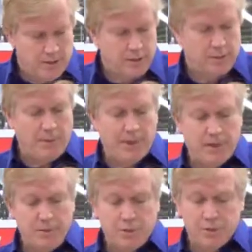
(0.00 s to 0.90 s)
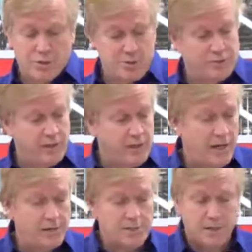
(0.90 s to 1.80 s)
You can come on up, get those free
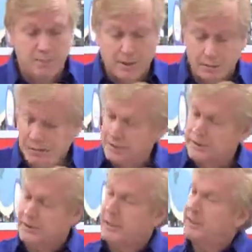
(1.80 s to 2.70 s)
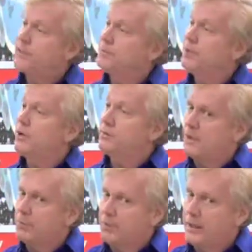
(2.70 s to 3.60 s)
knives. Anybody wants a set, let me know. I got
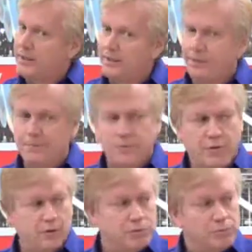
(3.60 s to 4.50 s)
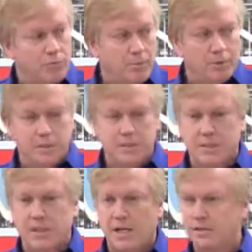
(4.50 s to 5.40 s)
them right here. Folks, Walmart doesn't
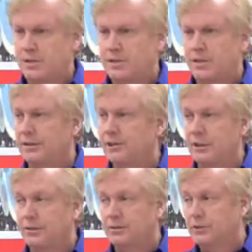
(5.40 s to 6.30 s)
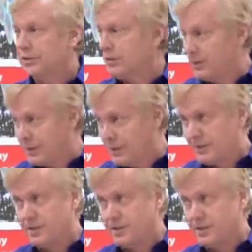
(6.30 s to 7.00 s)
stock these on the shelves. You can only get